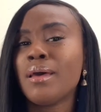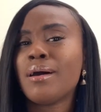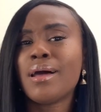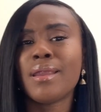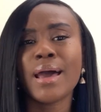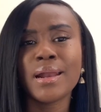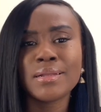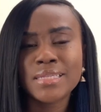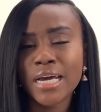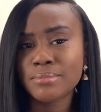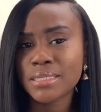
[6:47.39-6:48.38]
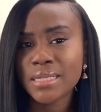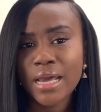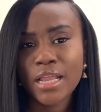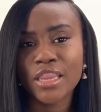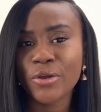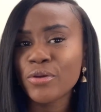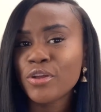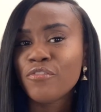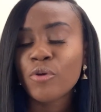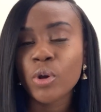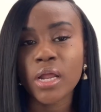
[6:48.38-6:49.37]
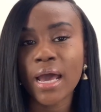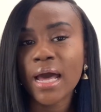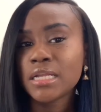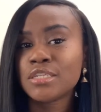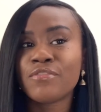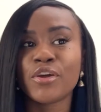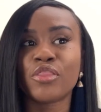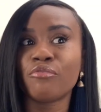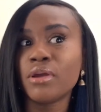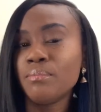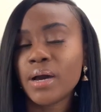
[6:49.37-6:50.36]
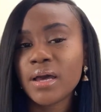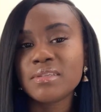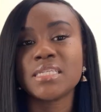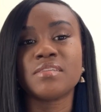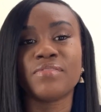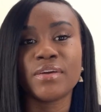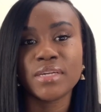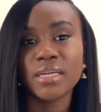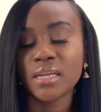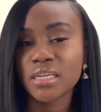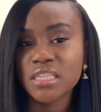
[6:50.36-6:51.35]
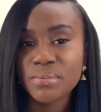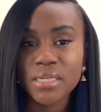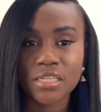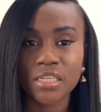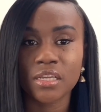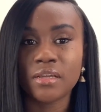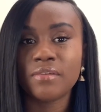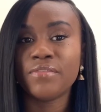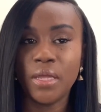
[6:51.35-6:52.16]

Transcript: A lot of times it's like $30, $40 for 3 months. It's very inexpensive.